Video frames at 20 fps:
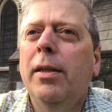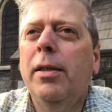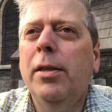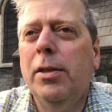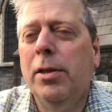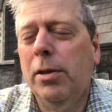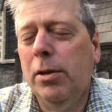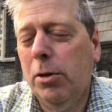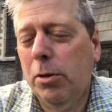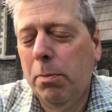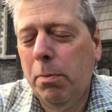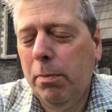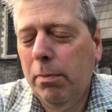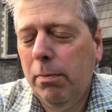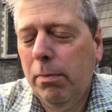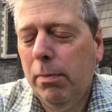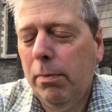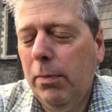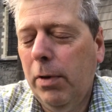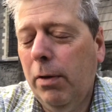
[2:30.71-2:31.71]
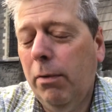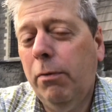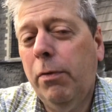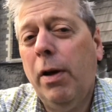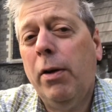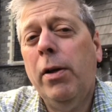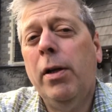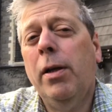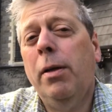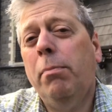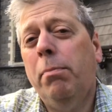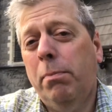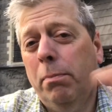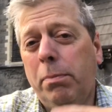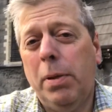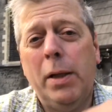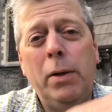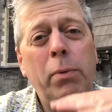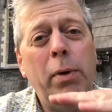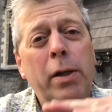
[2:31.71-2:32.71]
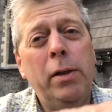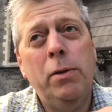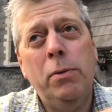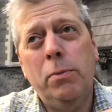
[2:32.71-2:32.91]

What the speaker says: this is very, and by the way,